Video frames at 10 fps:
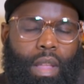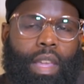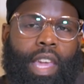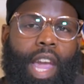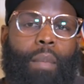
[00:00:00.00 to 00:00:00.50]

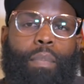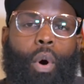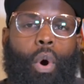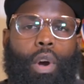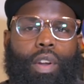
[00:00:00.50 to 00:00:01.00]
Kim
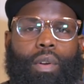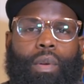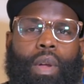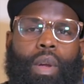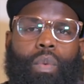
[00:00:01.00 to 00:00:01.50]
Porter
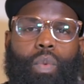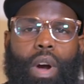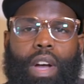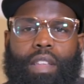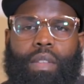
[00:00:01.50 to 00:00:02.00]

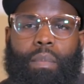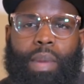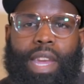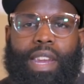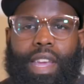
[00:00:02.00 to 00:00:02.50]
was
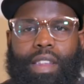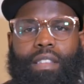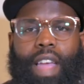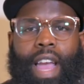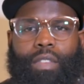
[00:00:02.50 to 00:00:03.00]
P.
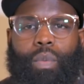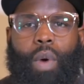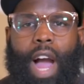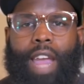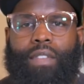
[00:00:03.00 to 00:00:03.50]
Diddy's
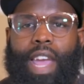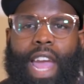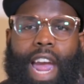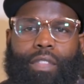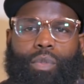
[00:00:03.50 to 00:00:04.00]
ex-wife. They
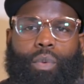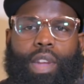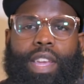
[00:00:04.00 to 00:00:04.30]
had three